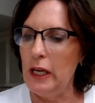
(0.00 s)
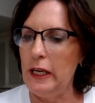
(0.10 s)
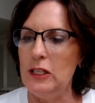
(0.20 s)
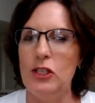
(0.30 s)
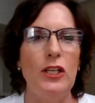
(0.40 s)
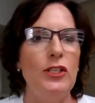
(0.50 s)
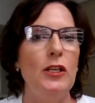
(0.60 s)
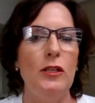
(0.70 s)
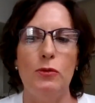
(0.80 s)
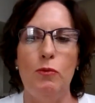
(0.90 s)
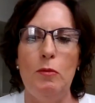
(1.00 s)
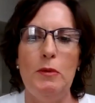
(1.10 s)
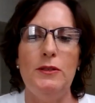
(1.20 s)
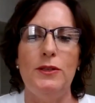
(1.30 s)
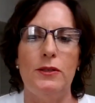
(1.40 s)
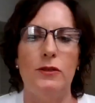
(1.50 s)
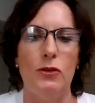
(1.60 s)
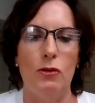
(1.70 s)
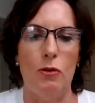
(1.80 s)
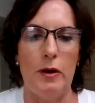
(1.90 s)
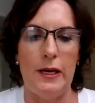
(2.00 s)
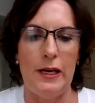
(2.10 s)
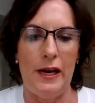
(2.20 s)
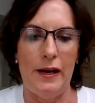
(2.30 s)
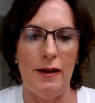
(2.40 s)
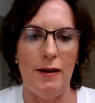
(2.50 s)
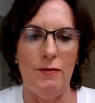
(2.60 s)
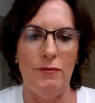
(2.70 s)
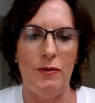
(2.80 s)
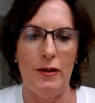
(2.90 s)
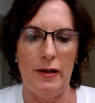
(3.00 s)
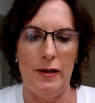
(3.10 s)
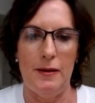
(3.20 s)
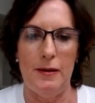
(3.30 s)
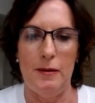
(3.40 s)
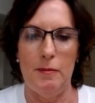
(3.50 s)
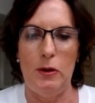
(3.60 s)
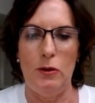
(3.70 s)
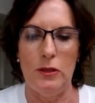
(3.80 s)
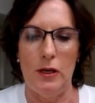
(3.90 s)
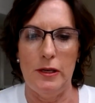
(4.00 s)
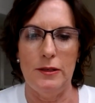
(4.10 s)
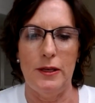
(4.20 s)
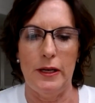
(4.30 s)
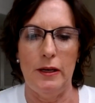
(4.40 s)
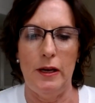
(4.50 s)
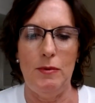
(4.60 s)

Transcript: an Indigenous Woman's Story of, um, hold on a second.